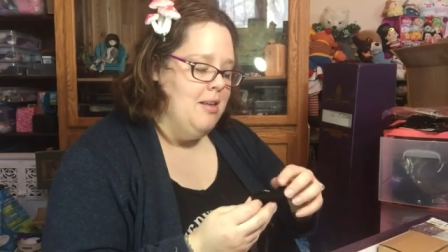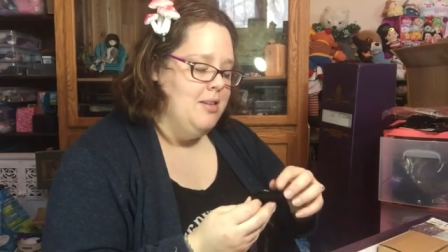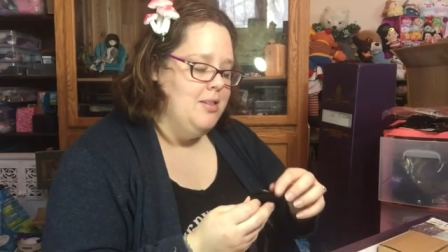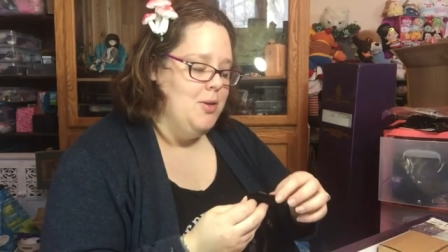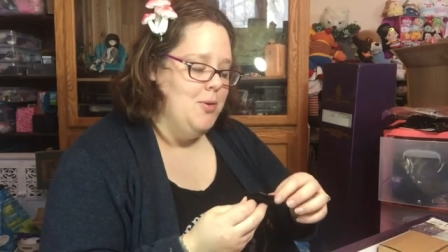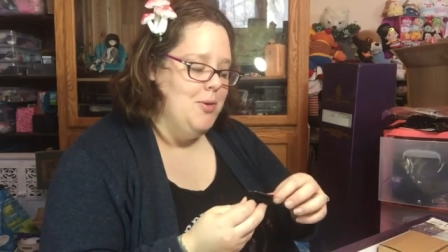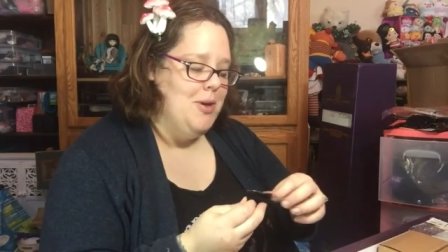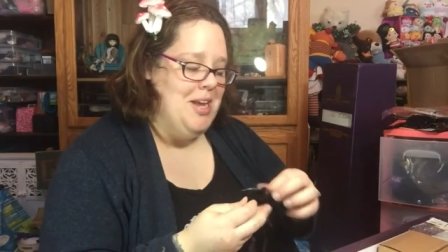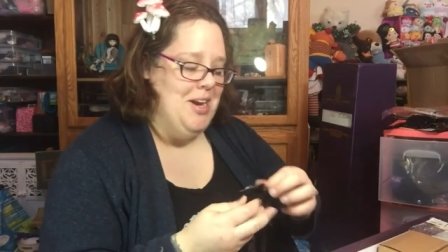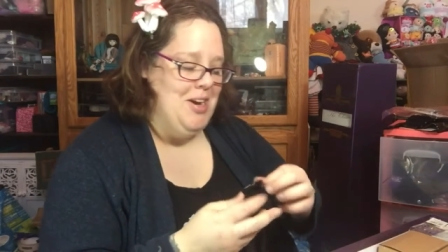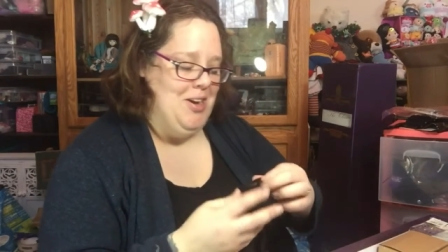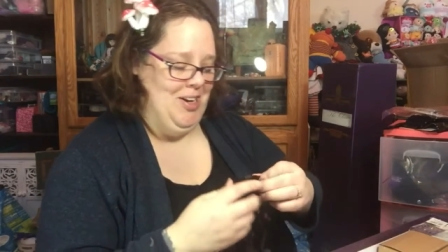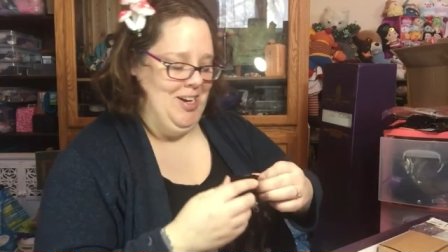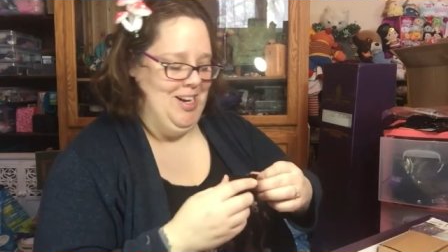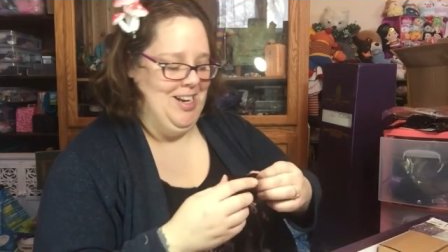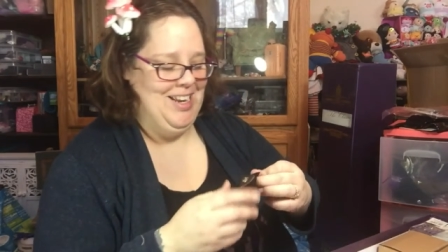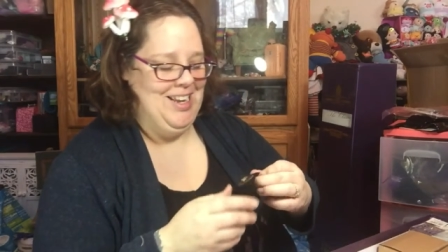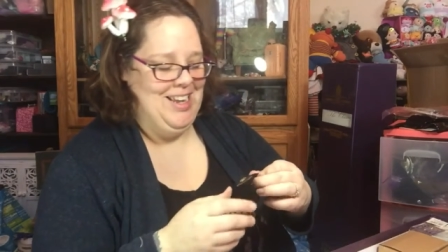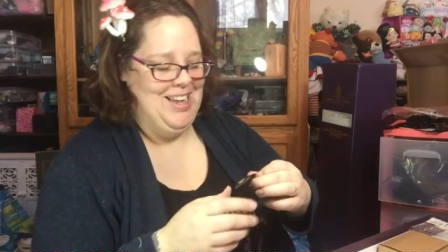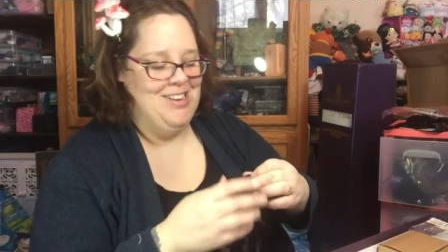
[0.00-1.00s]
So here,
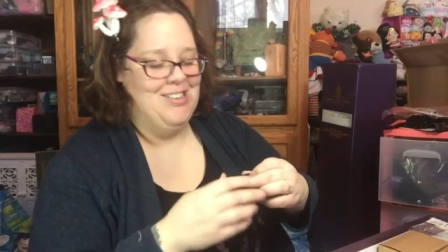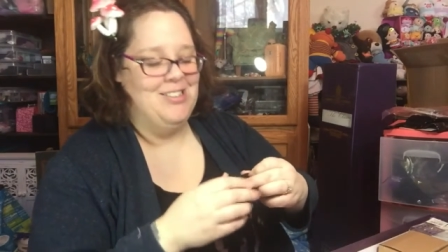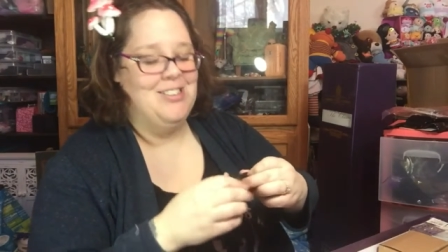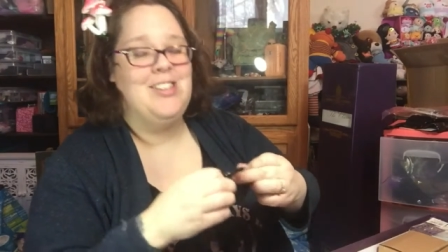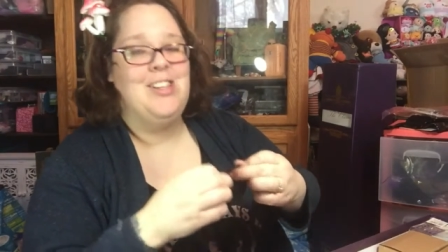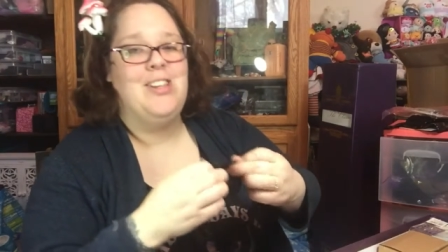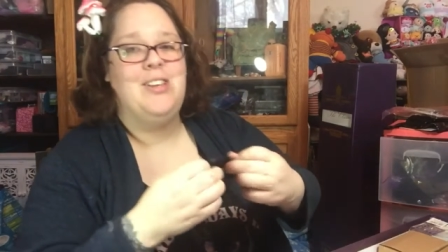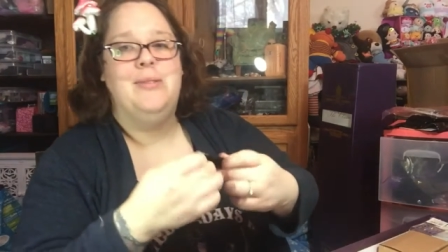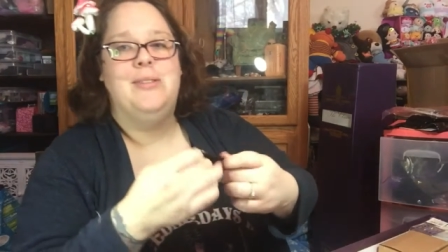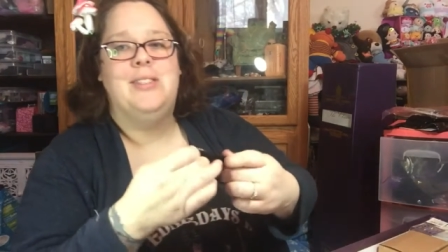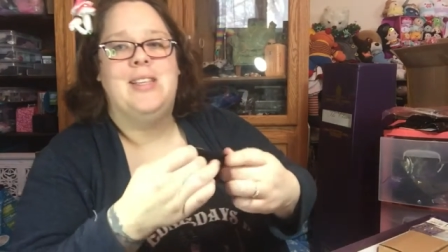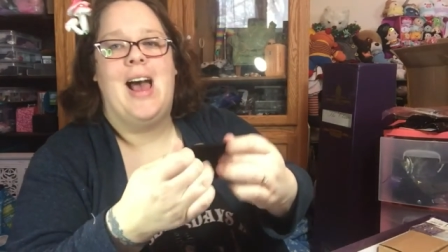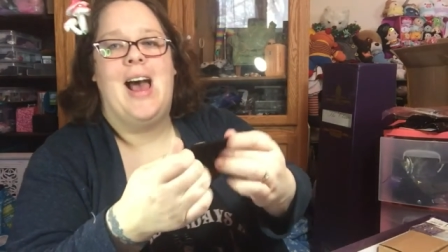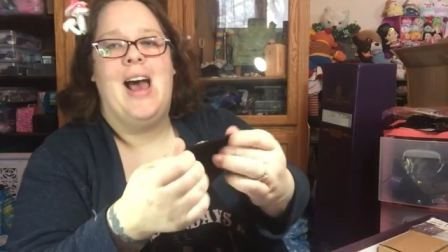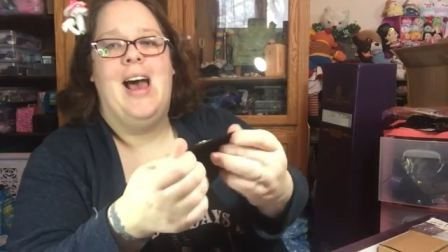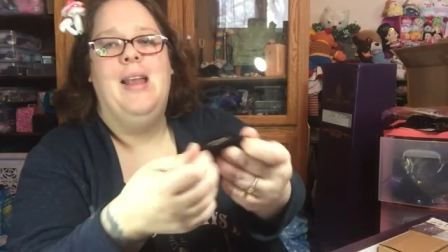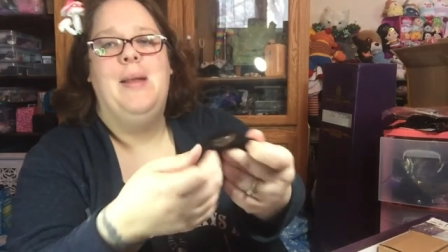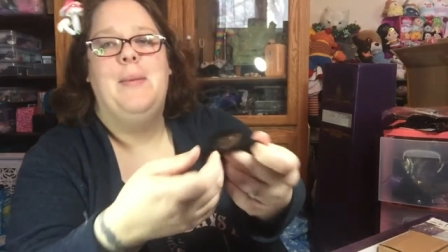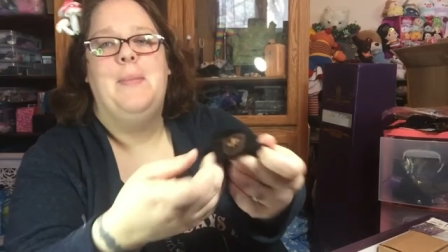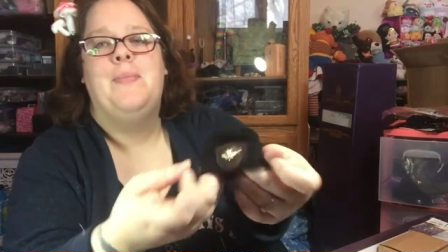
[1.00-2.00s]
here's Hugh's
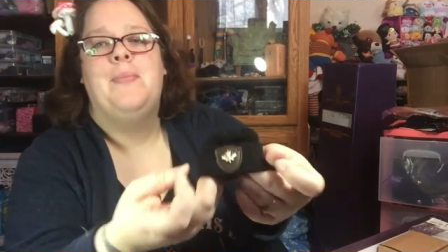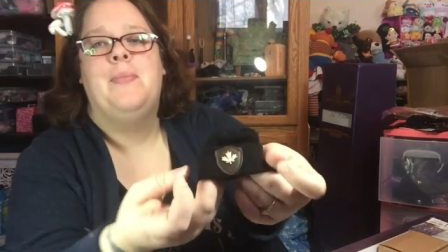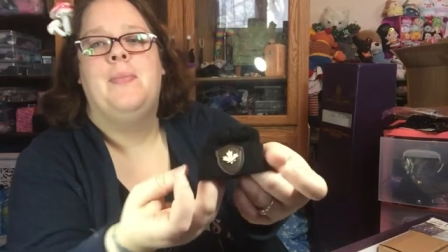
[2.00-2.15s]
hat,